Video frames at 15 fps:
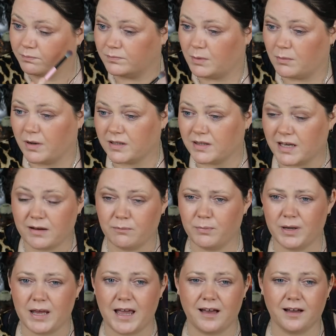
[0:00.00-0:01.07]
you might say,
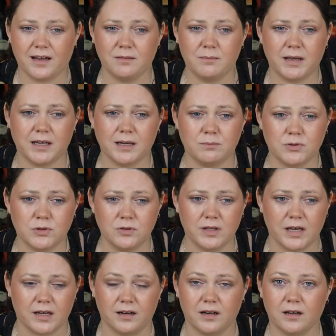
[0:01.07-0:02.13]
but how can makeup do
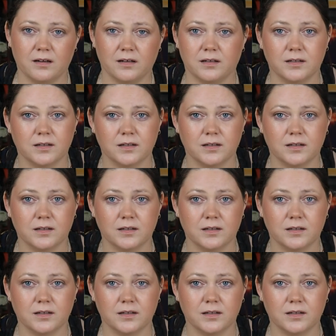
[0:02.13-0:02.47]
that?